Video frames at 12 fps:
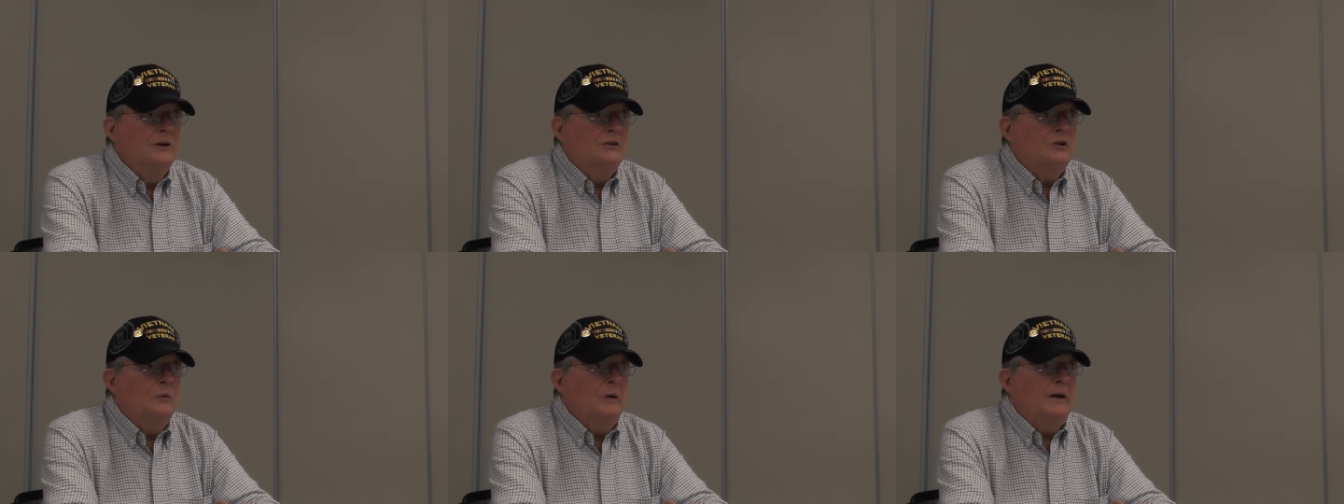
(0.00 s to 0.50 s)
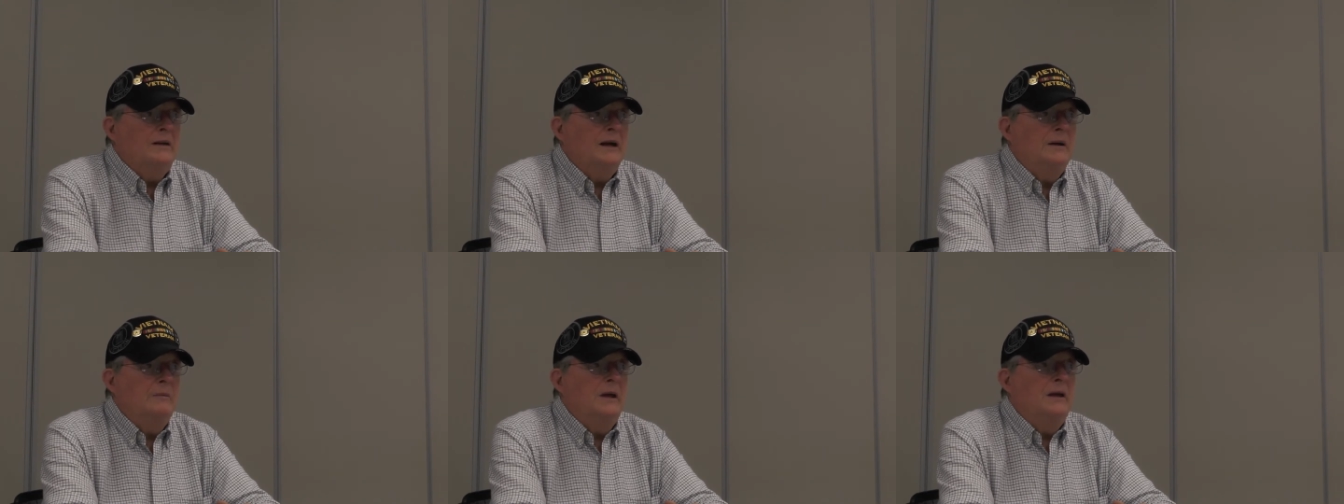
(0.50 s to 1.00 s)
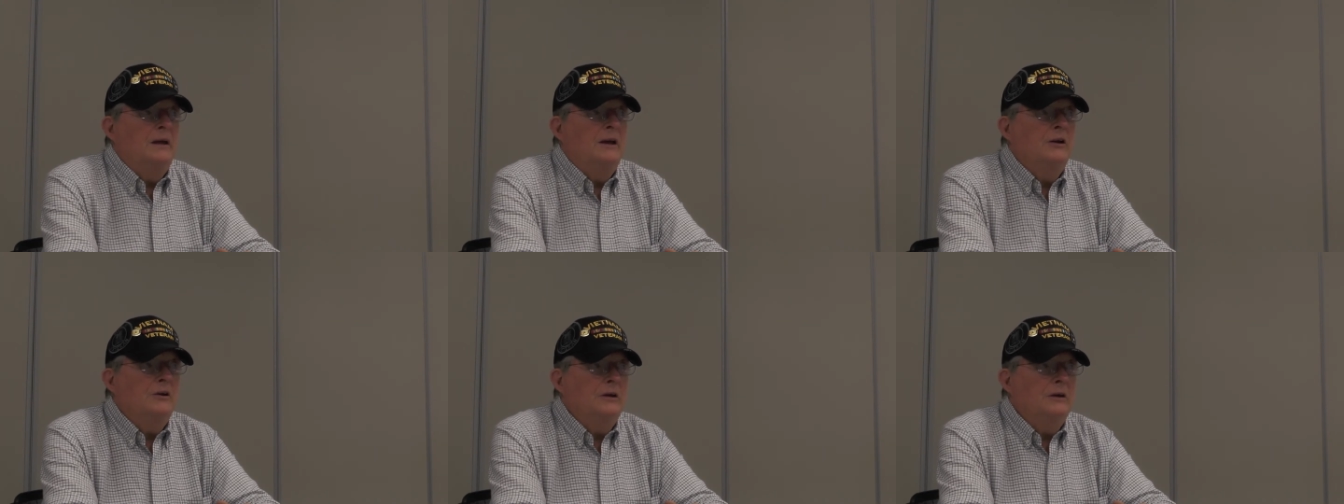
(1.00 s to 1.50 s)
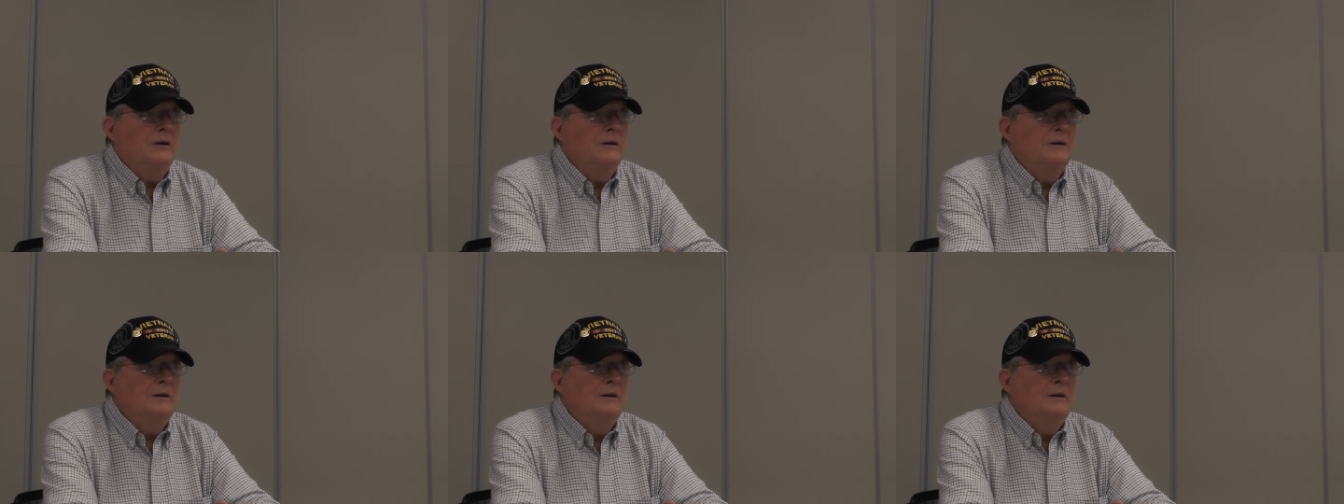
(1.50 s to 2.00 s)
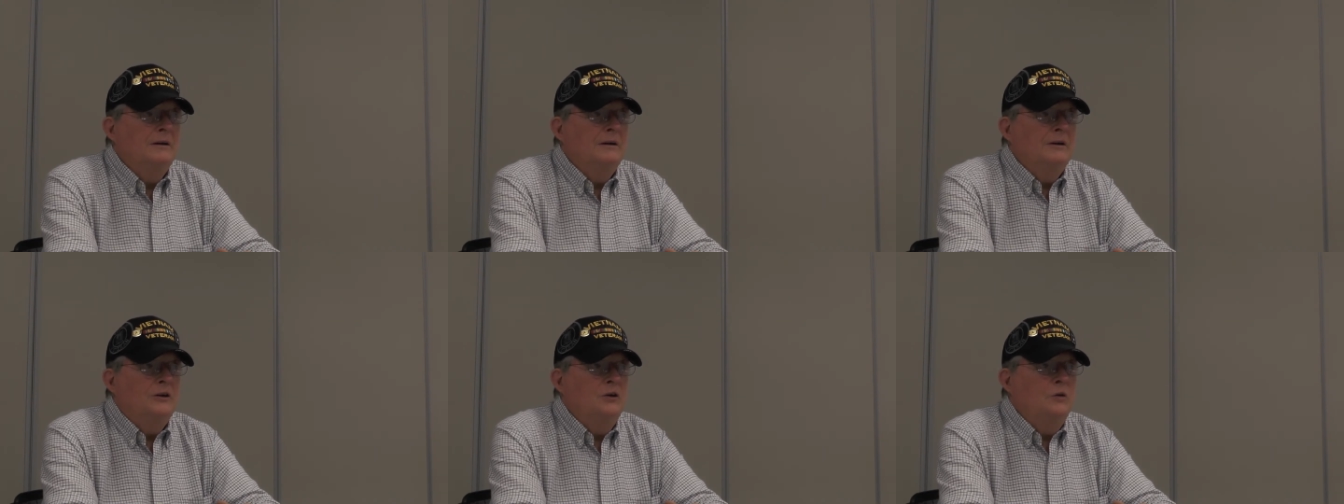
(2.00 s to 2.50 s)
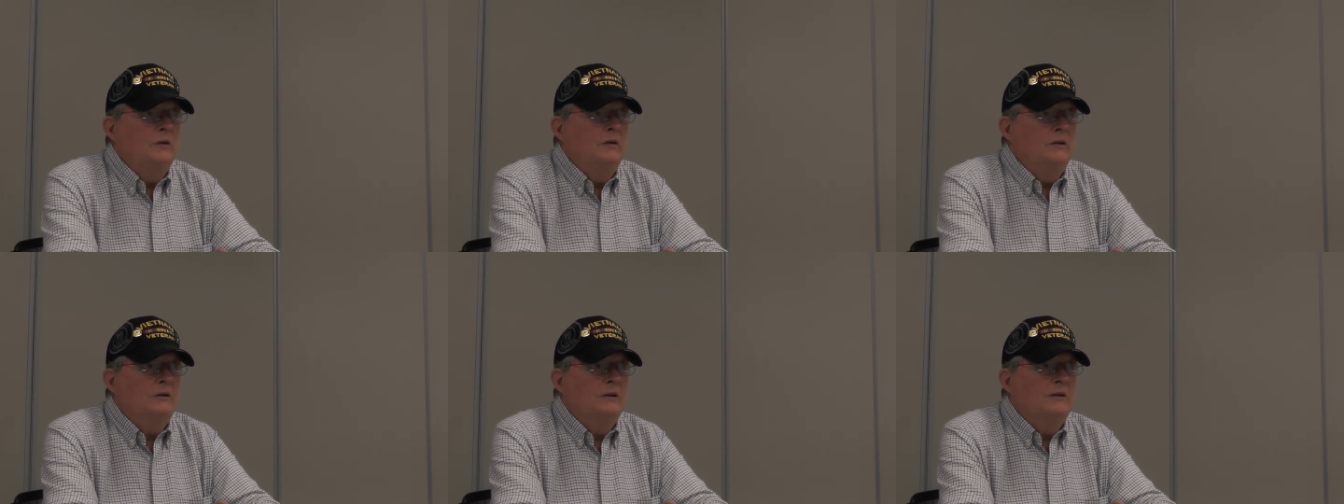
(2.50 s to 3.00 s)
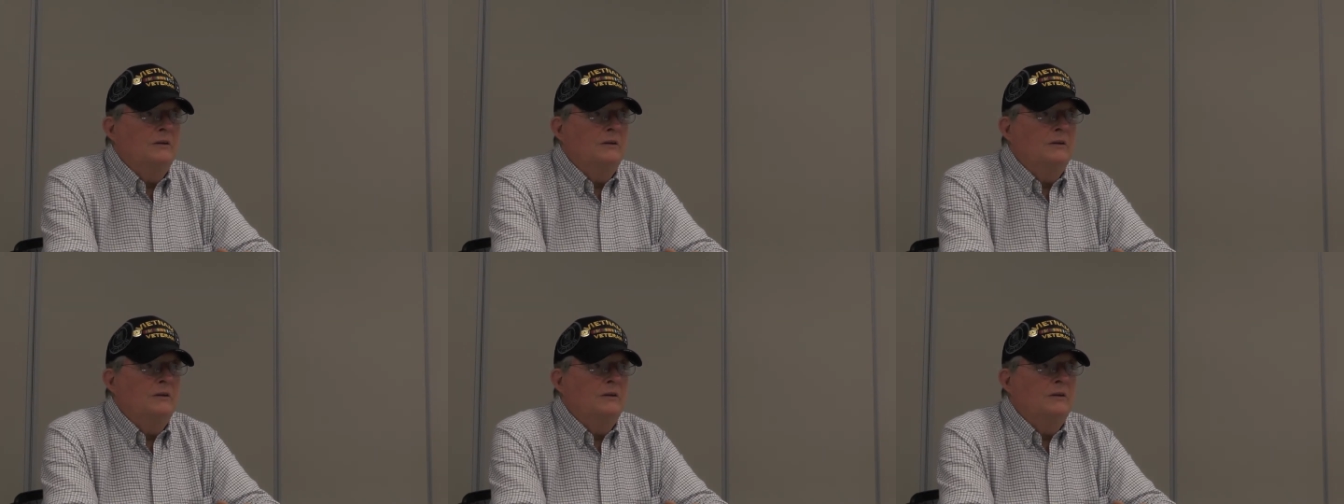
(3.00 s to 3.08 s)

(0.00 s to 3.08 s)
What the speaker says: So by the time they hear you, you either,